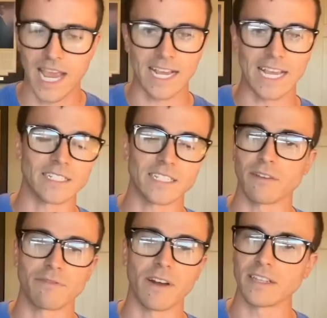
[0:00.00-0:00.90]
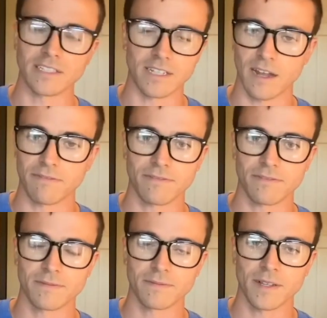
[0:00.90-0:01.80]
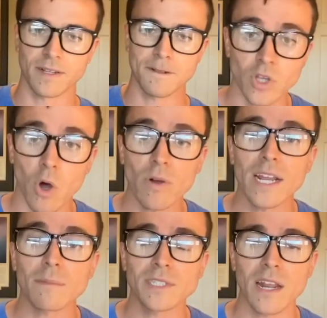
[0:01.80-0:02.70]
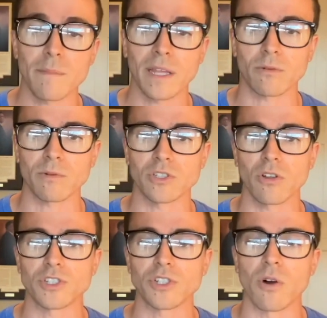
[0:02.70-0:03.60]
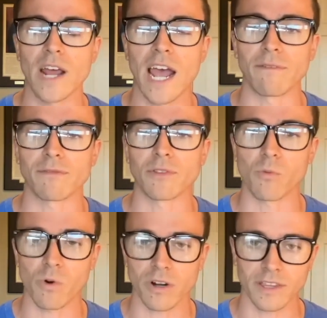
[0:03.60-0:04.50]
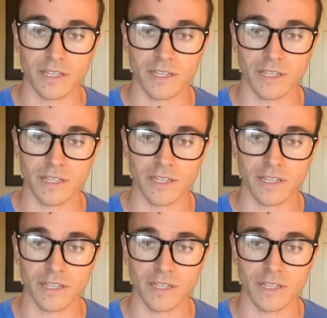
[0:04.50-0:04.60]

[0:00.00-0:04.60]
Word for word: and get to the fun stuff don't get upset about the results you don't have for the work